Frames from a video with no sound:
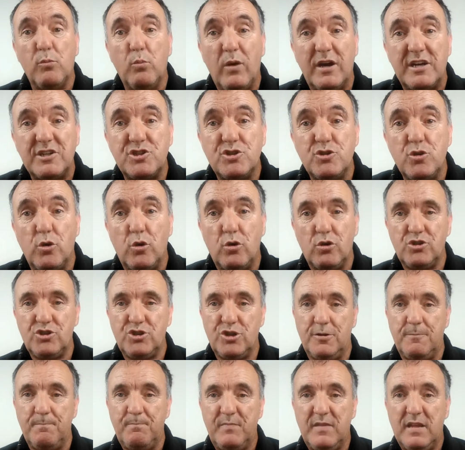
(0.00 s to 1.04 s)
in West
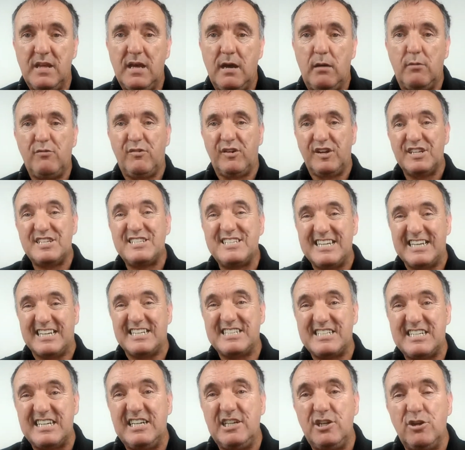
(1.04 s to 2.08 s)
Yorkshire. And we've had a
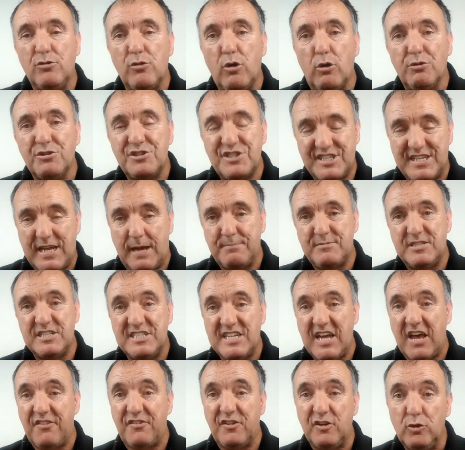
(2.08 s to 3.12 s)
16-year-old stabbed to
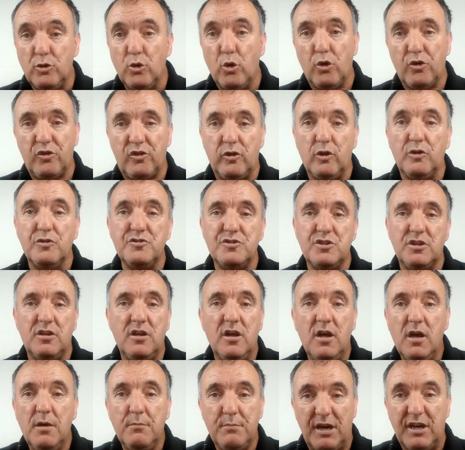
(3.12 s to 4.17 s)
death in North
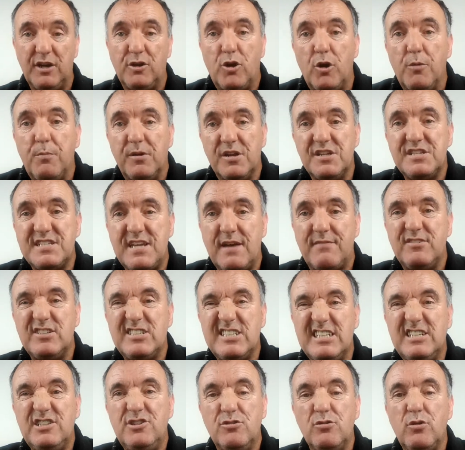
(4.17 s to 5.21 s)
London by a couple of
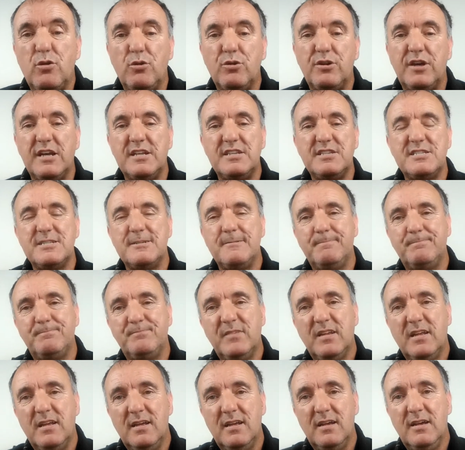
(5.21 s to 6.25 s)
17-year-old kids.
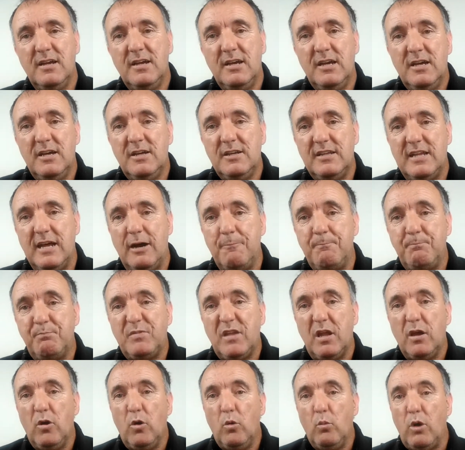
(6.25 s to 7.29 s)
Now,
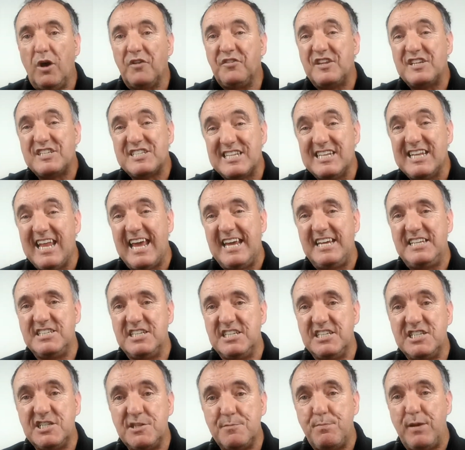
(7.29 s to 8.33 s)
what this
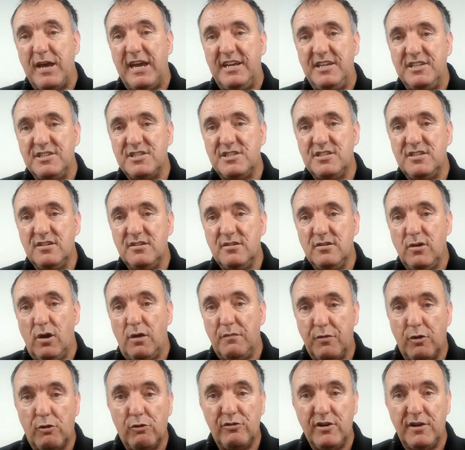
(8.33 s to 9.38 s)
latest spate
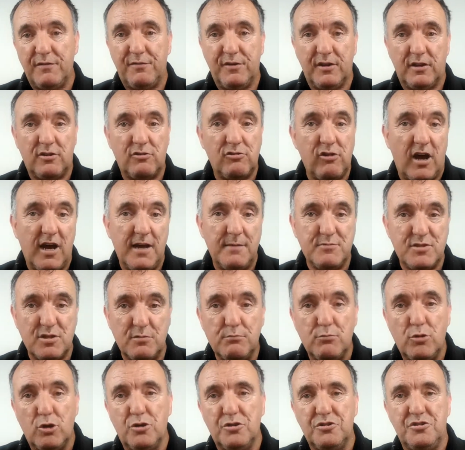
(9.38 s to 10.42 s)
of horrific crimes
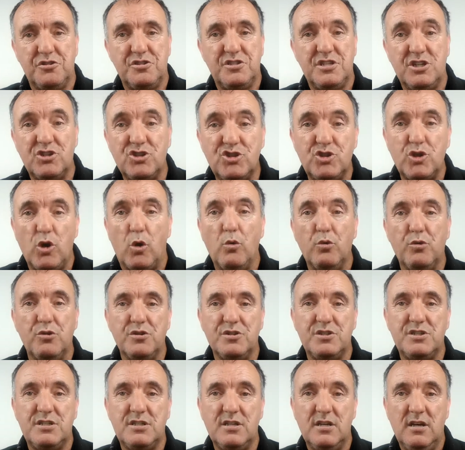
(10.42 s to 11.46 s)
and murders has shown
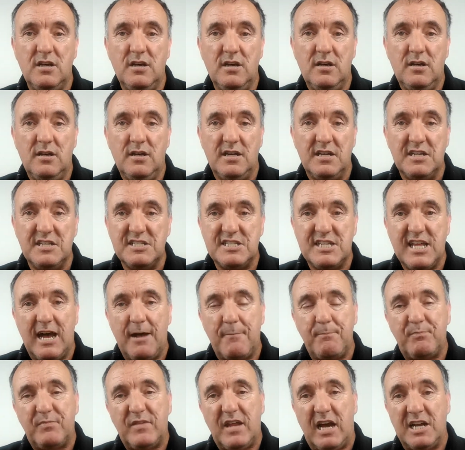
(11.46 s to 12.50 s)
us is
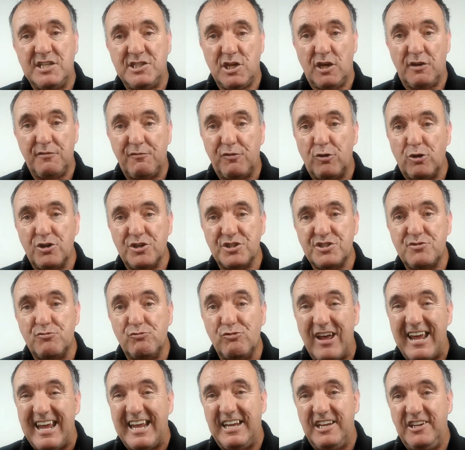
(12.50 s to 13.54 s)
that a diverse
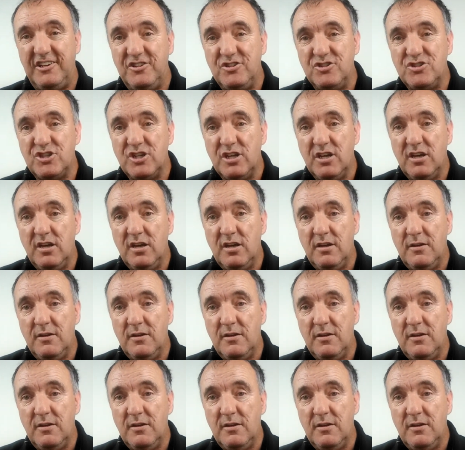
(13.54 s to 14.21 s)
range